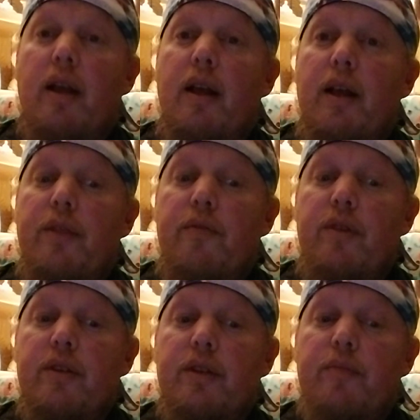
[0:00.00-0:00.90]
At the
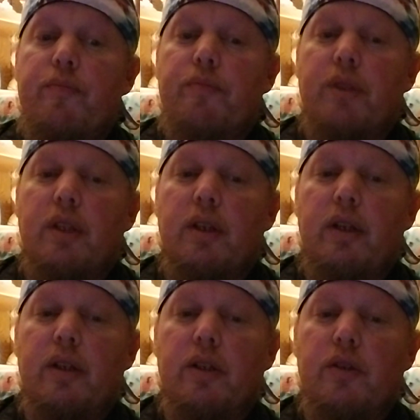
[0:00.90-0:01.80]
visit, he
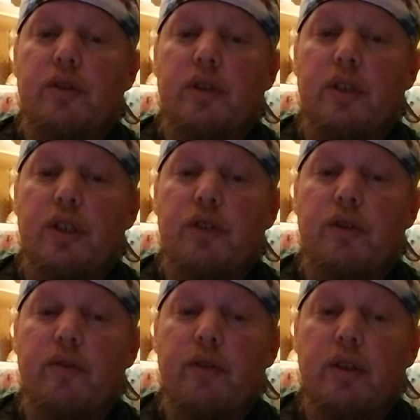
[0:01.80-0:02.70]
discloses a history
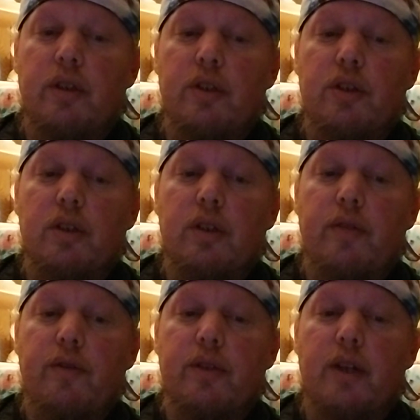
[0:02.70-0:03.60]
of attention
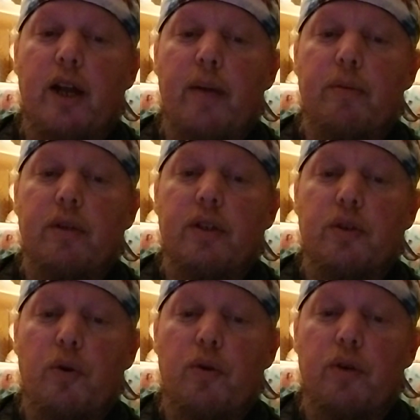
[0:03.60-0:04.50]
deficit
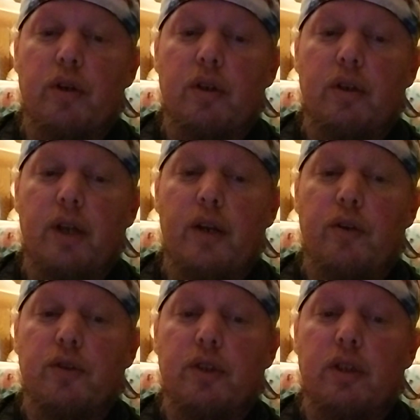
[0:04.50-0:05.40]
hyperdisorder
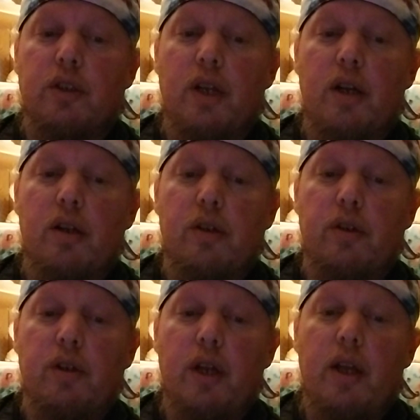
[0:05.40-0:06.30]
diagnosed in
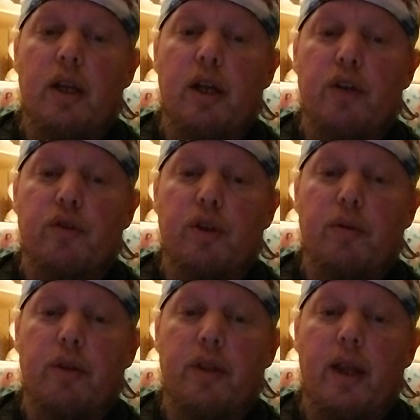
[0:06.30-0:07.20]
childhood and treated
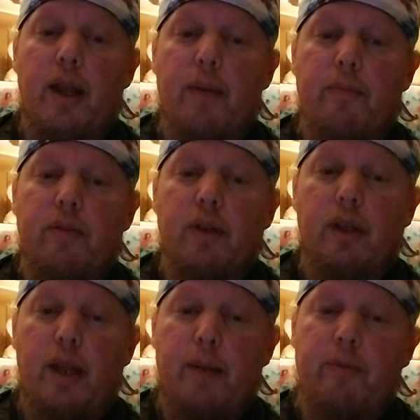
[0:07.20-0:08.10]
with
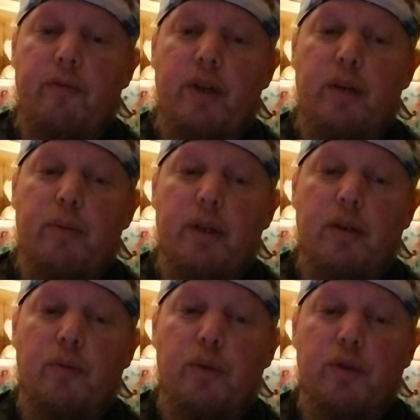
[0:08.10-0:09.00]
amphetamine,
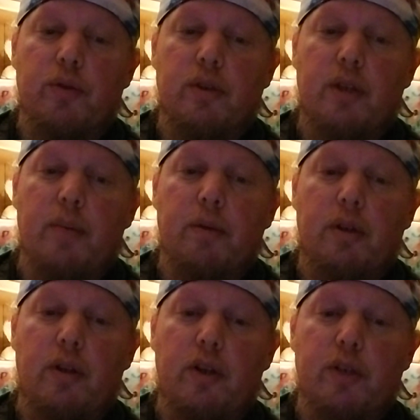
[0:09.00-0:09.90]
which was stopped in
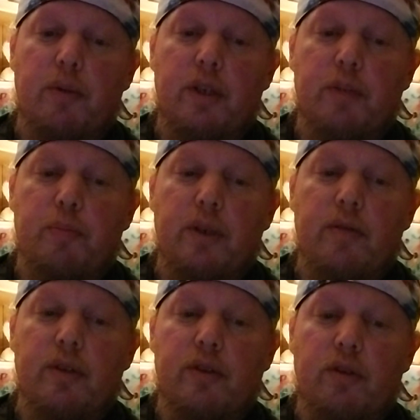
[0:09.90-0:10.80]
college by his
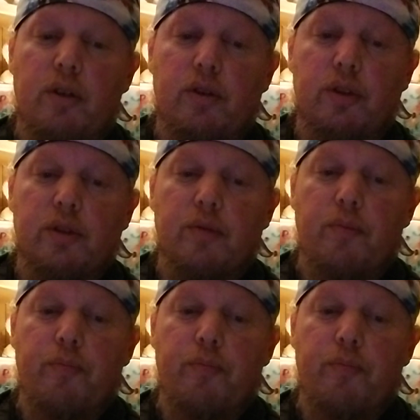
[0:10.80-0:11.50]
previous neurologist.